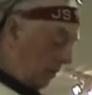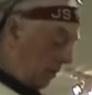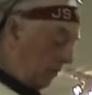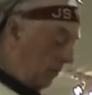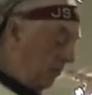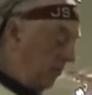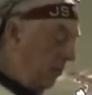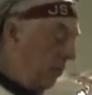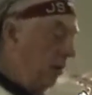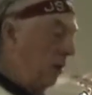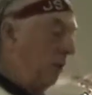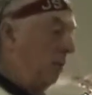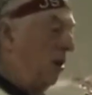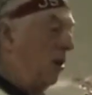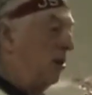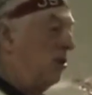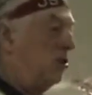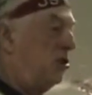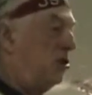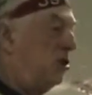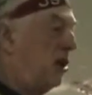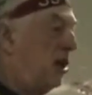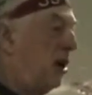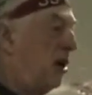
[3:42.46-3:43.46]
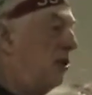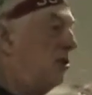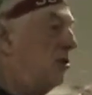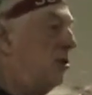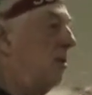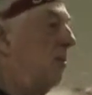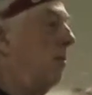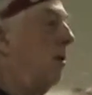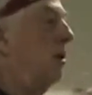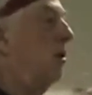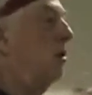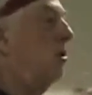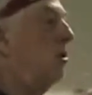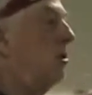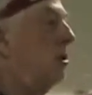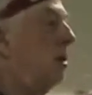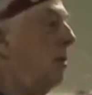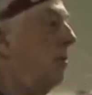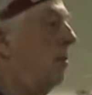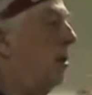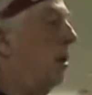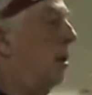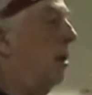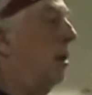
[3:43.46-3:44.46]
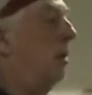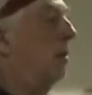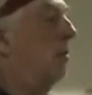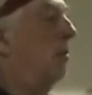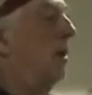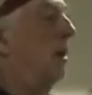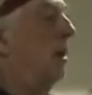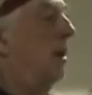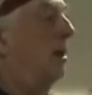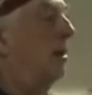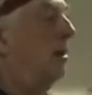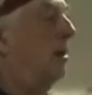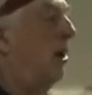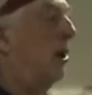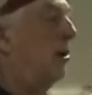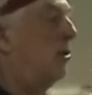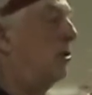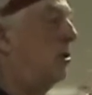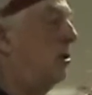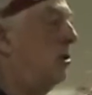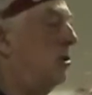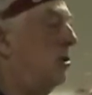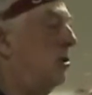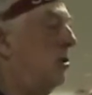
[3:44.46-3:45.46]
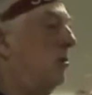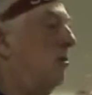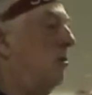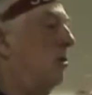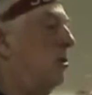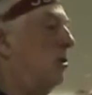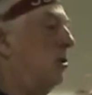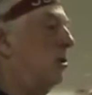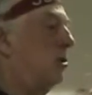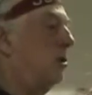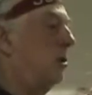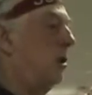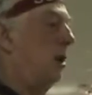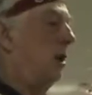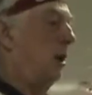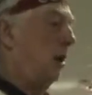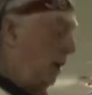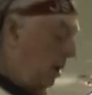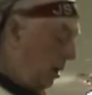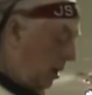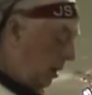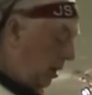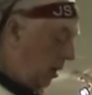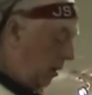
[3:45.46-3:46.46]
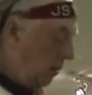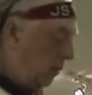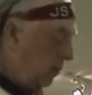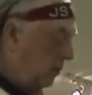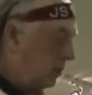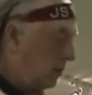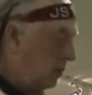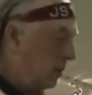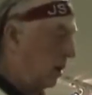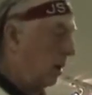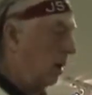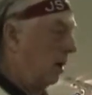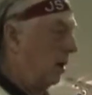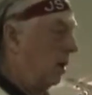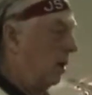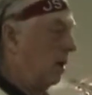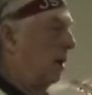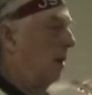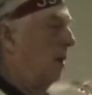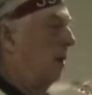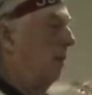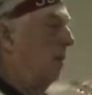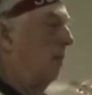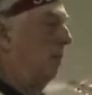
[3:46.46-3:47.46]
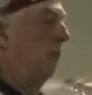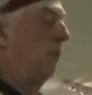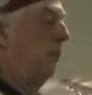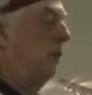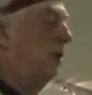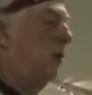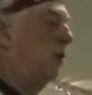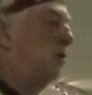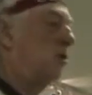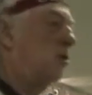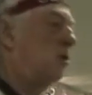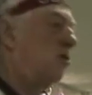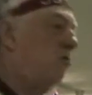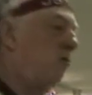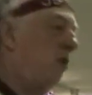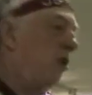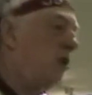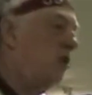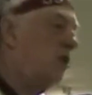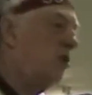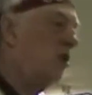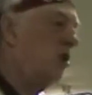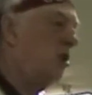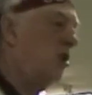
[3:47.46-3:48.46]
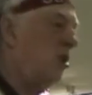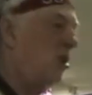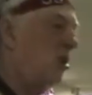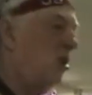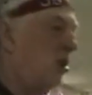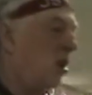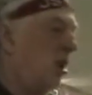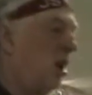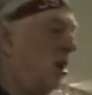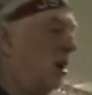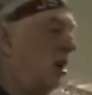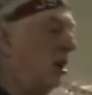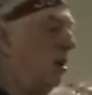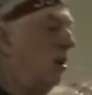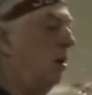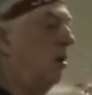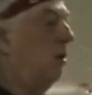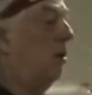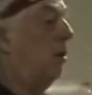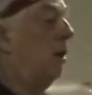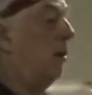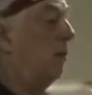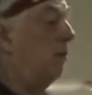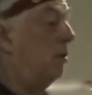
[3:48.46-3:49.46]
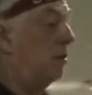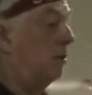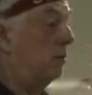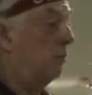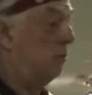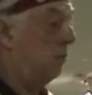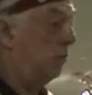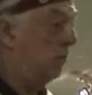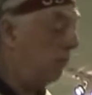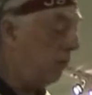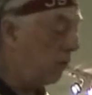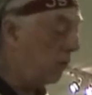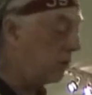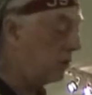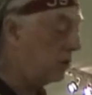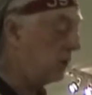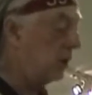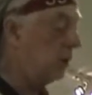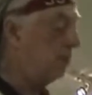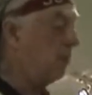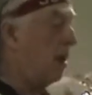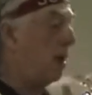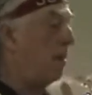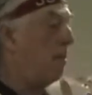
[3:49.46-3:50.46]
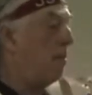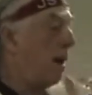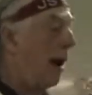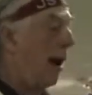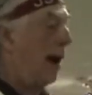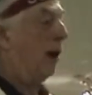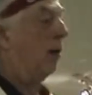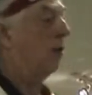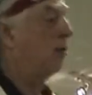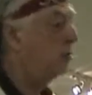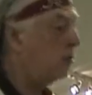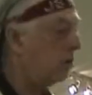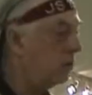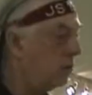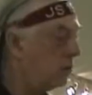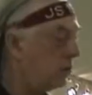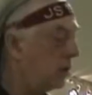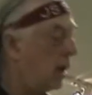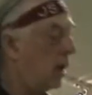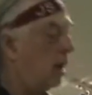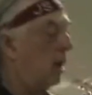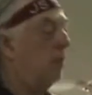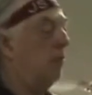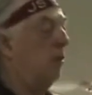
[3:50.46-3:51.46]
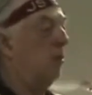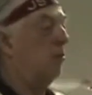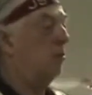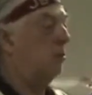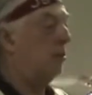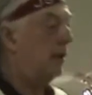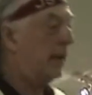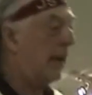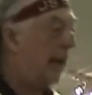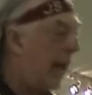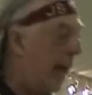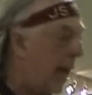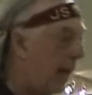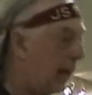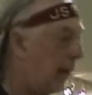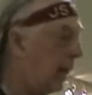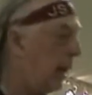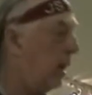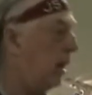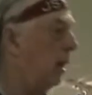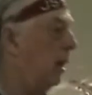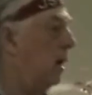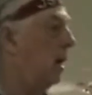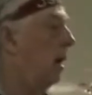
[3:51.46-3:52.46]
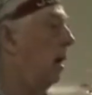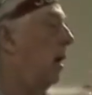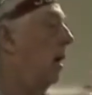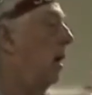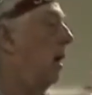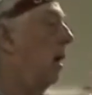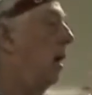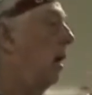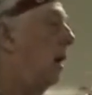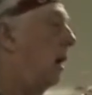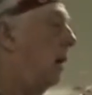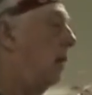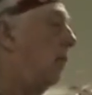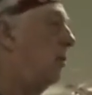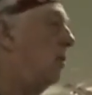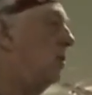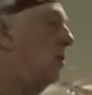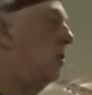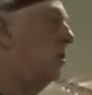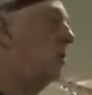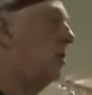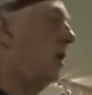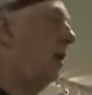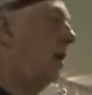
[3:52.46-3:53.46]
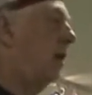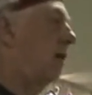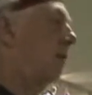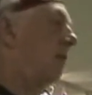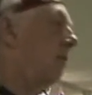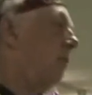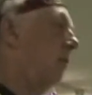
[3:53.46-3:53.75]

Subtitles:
feeling my chest and my stomach and my intestines. It was like constriction. That was forcing my bile juice out. I mean, it was gagging. It was just like